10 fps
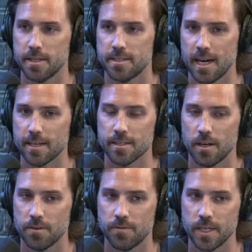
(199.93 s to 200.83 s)
Gonzaga's
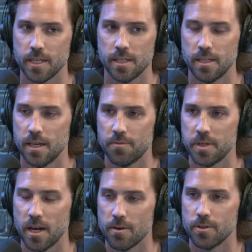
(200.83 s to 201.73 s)
undefeated and they've
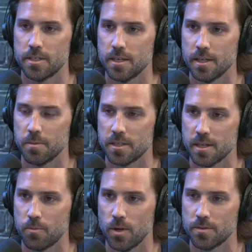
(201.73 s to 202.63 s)
beat every team
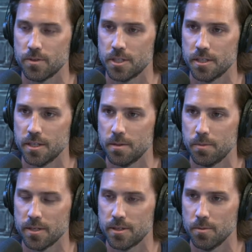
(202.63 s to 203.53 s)
except West Virginia
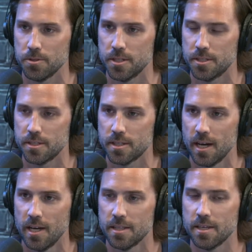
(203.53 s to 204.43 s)
by double digits.
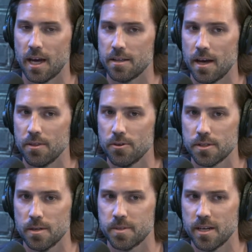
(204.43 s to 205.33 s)
They I, I
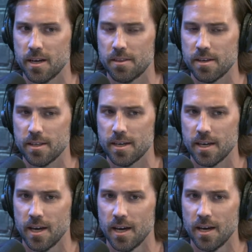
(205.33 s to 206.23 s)
looked it up today. I think
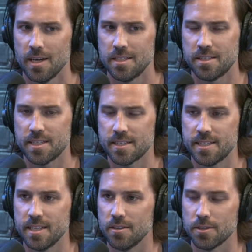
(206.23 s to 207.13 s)
like
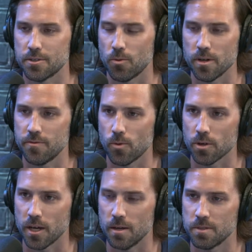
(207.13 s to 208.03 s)
16 of their
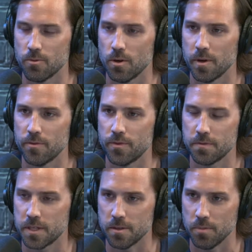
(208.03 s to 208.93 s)
24 games they won by
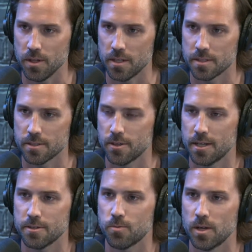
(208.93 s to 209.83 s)
15 plus. They're
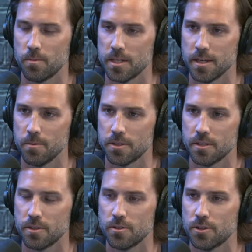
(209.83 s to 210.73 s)
not just winning by double
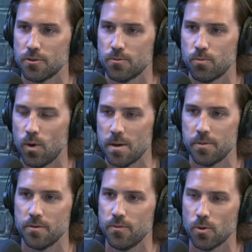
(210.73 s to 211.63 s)
digits. They're they're
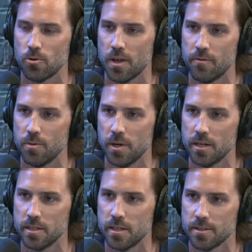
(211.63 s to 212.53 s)
wiping the floor with
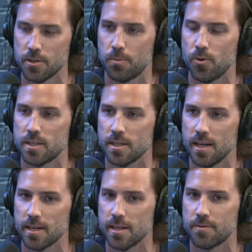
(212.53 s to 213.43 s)
everybody to the point that
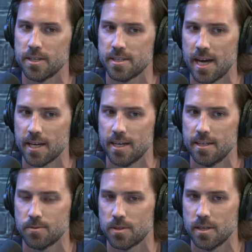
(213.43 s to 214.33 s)
like if Gonzaga
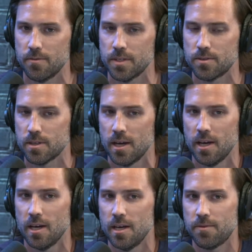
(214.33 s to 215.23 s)
is with the if it's
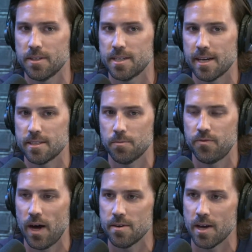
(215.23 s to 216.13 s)
if Gonzaga's up
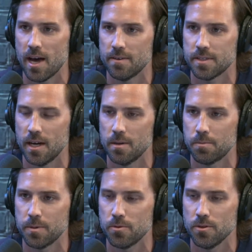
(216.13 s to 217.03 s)
five at halftime,
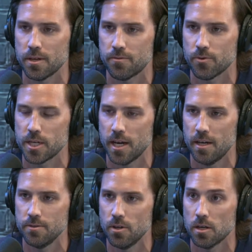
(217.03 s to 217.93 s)
people like freak
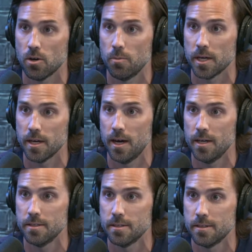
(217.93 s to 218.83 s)
out and they're like, oh my
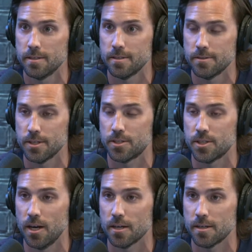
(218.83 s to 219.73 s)
god, they
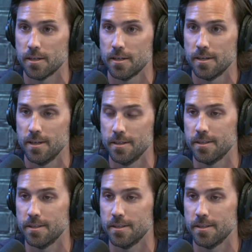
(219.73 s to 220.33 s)
suck yeah.